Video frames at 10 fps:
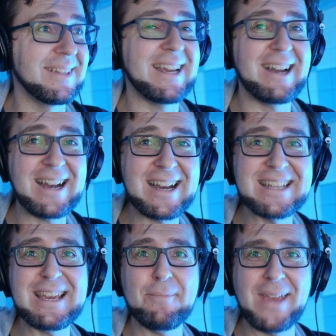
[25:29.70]
Ah,
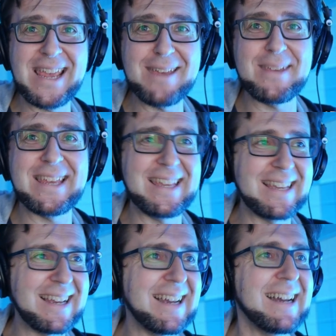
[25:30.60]
yeah, baby.
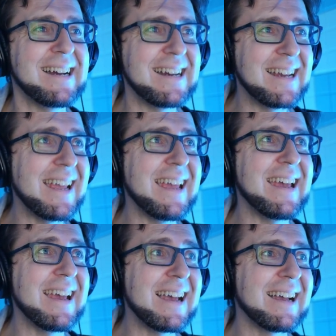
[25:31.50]
Ah,
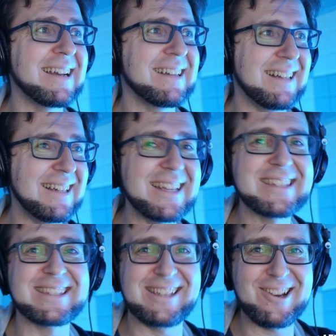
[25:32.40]
yeah.
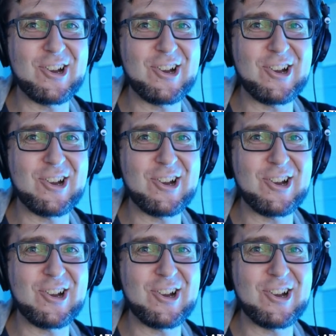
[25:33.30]
Let's go.